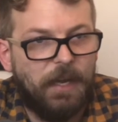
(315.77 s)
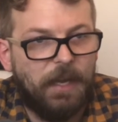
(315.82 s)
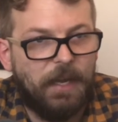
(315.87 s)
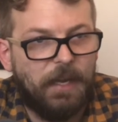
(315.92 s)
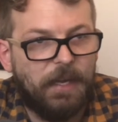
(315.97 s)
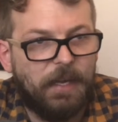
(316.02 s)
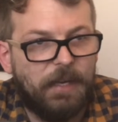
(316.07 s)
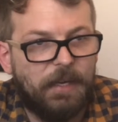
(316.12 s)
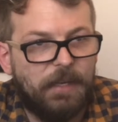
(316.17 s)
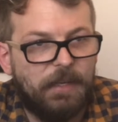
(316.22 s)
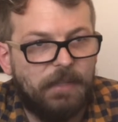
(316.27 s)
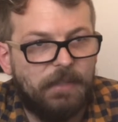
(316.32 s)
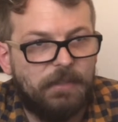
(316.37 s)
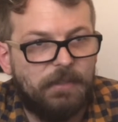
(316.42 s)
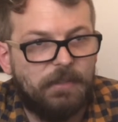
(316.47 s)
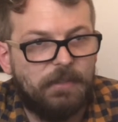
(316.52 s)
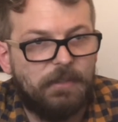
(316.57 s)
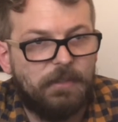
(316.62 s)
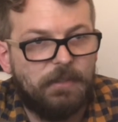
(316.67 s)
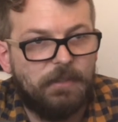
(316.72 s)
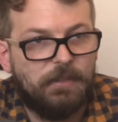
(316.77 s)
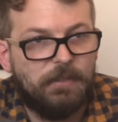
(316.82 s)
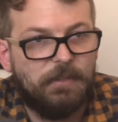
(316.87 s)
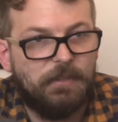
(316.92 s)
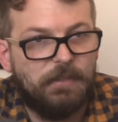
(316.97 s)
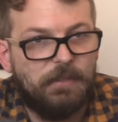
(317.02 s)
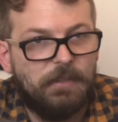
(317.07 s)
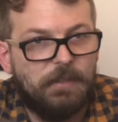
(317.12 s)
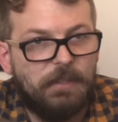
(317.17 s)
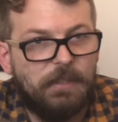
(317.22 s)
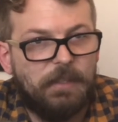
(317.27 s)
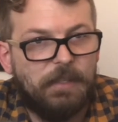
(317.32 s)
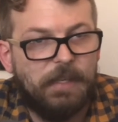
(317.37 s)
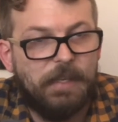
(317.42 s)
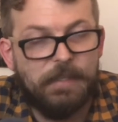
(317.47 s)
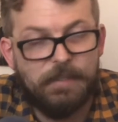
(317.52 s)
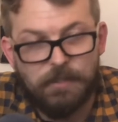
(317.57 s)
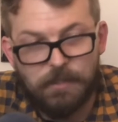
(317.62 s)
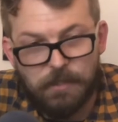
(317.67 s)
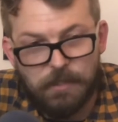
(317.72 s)
And
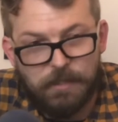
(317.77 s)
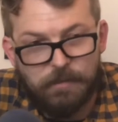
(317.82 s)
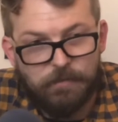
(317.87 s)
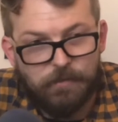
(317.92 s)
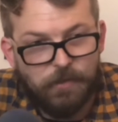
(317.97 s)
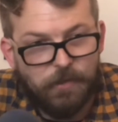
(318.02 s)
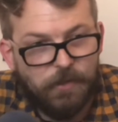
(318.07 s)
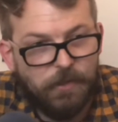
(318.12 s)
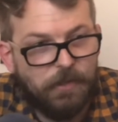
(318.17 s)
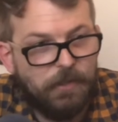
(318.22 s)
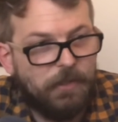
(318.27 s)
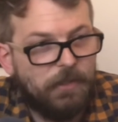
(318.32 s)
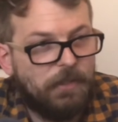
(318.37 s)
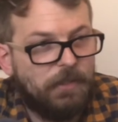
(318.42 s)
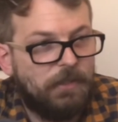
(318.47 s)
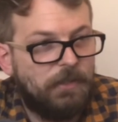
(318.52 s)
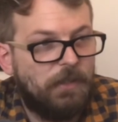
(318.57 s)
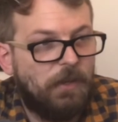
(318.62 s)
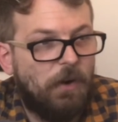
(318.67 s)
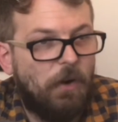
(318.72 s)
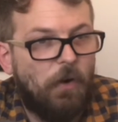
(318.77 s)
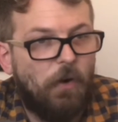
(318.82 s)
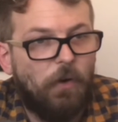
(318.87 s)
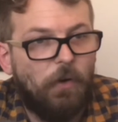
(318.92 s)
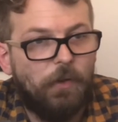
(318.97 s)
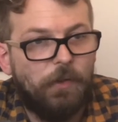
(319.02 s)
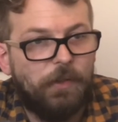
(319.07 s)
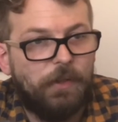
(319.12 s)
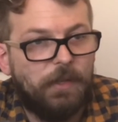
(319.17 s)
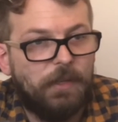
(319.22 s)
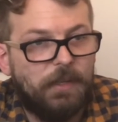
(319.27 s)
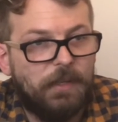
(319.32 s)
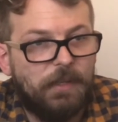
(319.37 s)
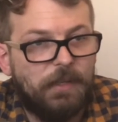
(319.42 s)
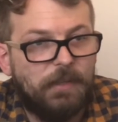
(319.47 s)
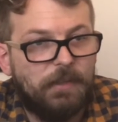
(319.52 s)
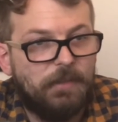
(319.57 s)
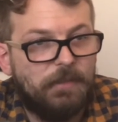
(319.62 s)
it delivered. All the